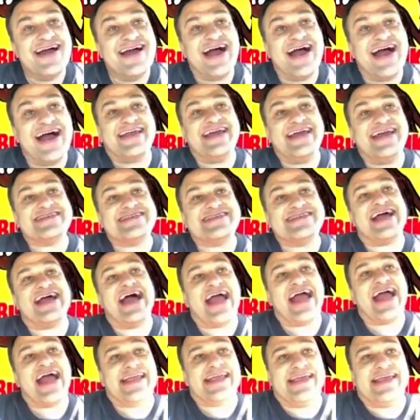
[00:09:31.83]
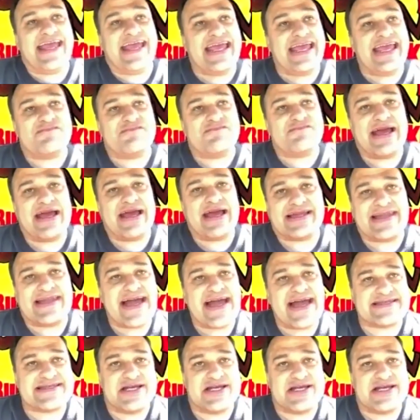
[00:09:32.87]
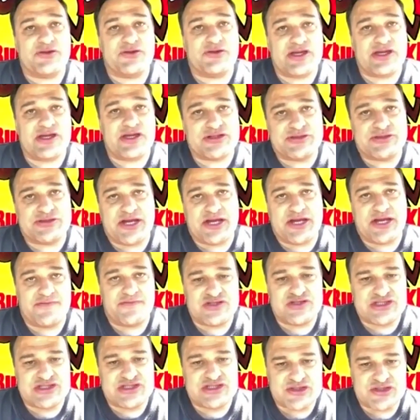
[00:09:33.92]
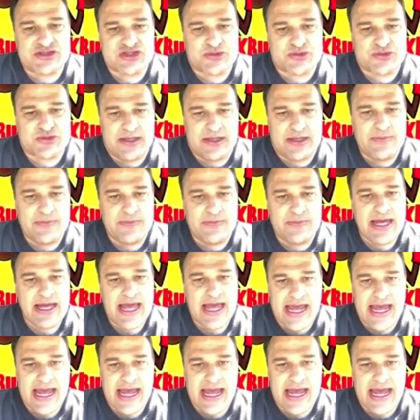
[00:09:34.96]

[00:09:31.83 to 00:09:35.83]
I guess I gave Mike Lazo, the creator of Adult Swim,